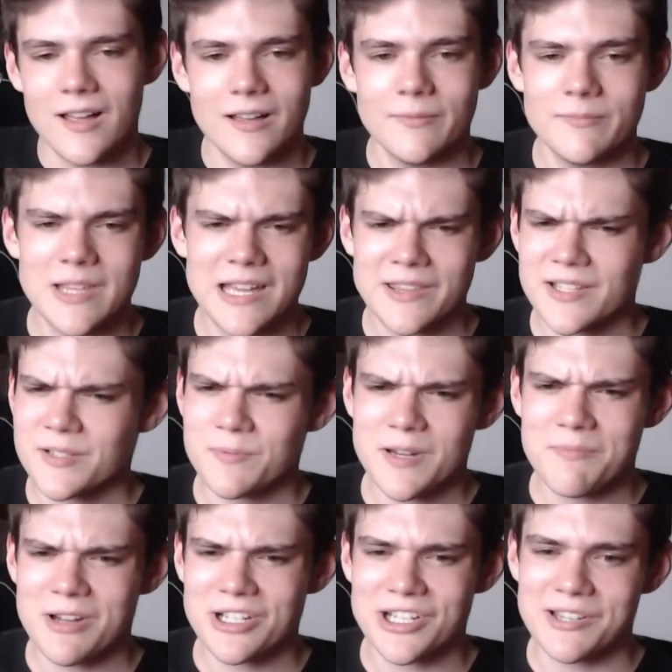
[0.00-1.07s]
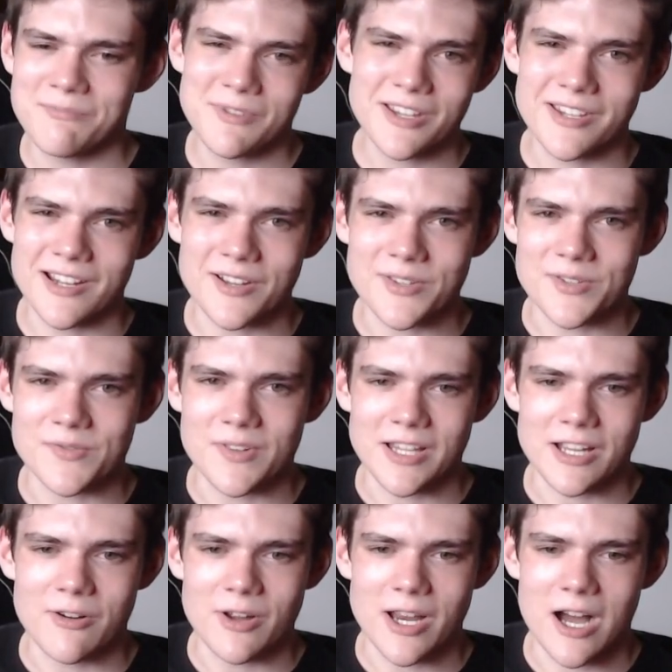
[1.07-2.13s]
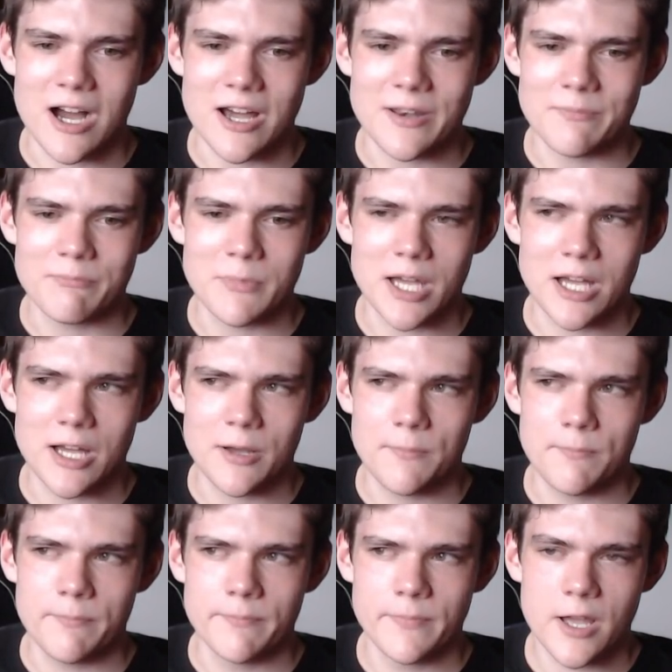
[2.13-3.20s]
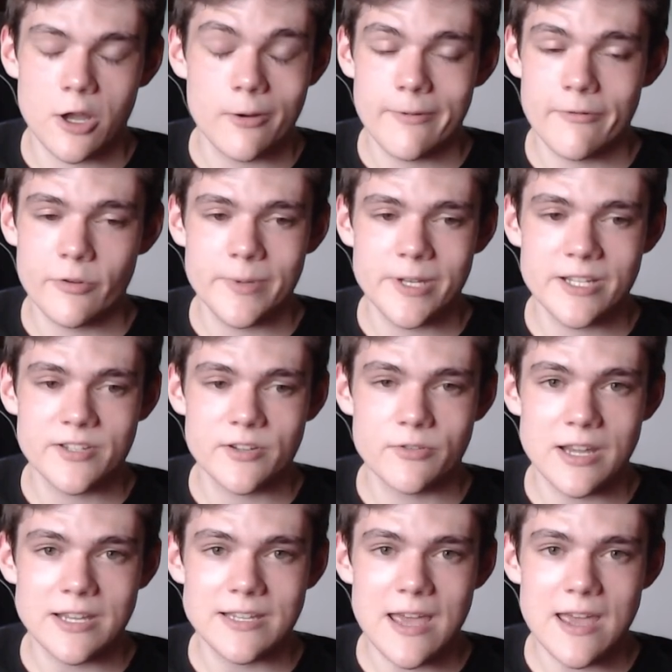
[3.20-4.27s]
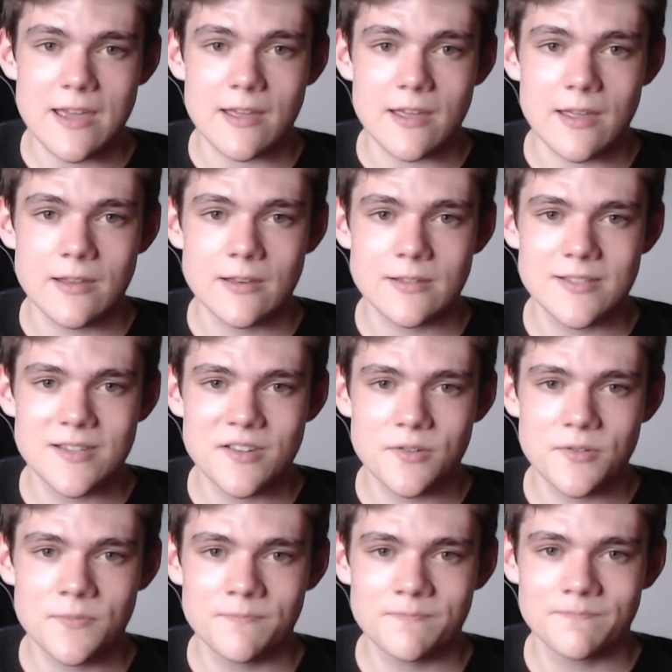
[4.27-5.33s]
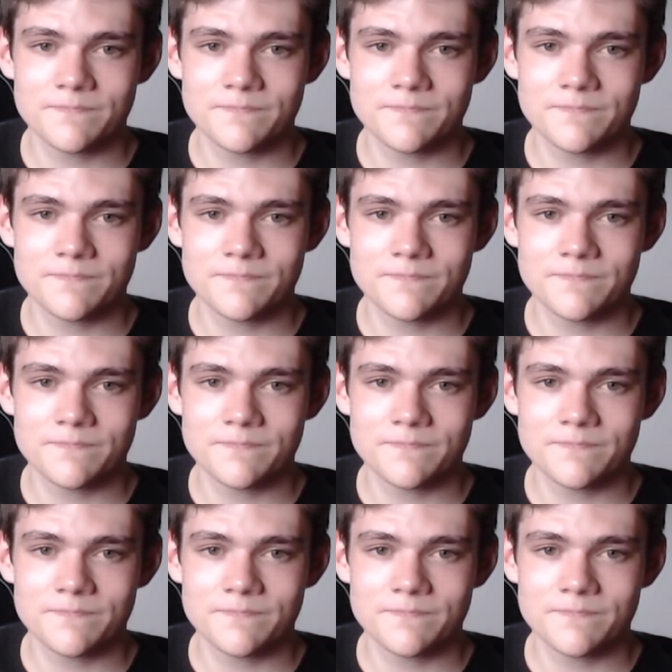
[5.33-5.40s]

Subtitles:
Yeah, that's pretty much it. Nothing else is really going on. I hope everybody has a great day, and see you, dude.